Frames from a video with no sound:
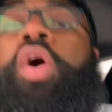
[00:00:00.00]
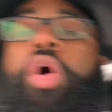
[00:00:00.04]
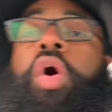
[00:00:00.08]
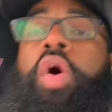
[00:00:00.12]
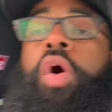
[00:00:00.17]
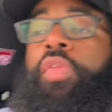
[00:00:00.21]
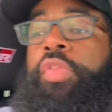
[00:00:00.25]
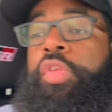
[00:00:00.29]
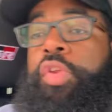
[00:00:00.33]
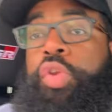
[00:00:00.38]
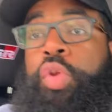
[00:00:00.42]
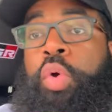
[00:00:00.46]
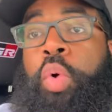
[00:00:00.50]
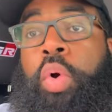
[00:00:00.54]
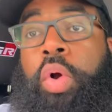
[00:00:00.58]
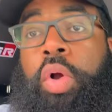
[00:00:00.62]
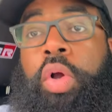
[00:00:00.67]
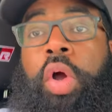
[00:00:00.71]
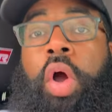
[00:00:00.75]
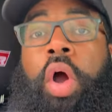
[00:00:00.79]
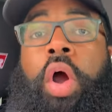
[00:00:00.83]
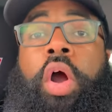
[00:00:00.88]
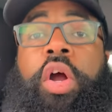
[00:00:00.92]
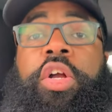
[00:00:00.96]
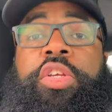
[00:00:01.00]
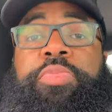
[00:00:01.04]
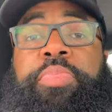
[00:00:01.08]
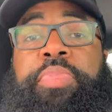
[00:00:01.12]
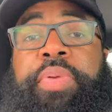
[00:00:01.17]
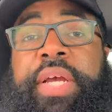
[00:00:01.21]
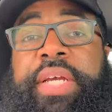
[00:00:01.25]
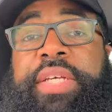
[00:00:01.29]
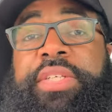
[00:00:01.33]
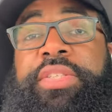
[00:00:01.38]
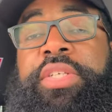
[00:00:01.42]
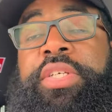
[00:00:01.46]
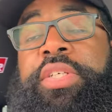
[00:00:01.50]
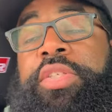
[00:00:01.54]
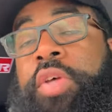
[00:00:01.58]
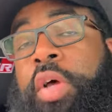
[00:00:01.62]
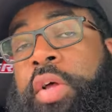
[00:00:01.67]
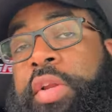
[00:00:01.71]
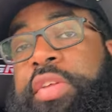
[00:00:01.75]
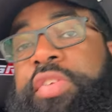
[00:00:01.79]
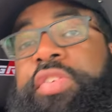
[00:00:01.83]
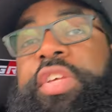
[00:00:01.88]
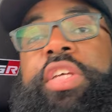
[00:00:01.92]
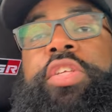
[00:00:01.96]
on the door cards, places
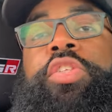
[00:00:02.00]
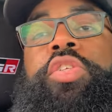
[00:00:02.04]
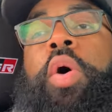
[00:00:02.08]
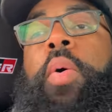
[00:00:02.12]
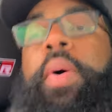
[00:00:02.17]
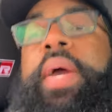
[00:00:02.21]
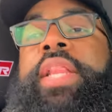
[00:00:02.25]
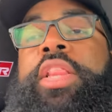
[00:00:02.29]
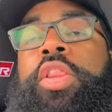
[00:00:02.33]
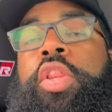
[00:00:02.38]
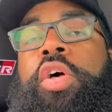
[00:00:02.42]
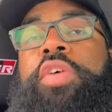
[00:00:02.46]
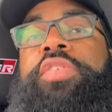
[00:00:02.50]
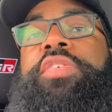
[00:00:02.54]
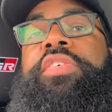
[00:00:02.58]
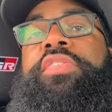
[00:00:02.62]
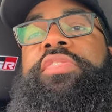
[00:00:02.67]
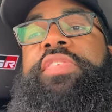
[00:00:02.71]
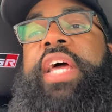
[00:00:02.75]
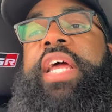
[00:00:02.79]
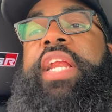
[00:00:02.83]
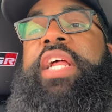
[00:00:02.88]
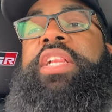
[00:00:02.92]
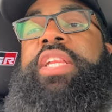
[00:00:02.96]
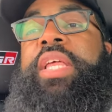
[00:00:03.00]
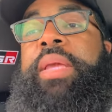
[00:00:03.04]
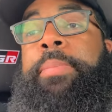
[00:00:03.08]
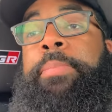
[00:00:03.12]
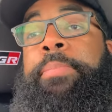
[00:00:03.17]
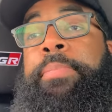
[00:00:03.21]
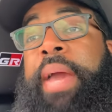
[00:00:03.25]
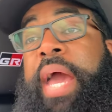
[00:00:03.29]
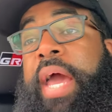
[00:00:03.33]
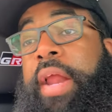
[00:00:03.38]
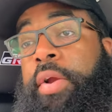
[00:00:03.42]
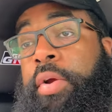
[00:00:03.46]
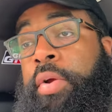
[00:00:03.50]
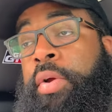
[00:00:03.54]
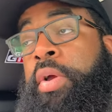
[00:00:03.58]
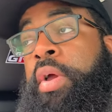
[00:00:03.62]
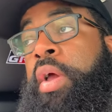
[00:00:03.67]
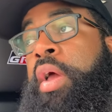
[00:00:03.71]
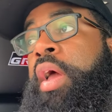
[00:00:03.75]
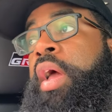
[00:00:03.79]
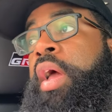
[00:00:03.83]
on the seat. So it looks aesthetically better.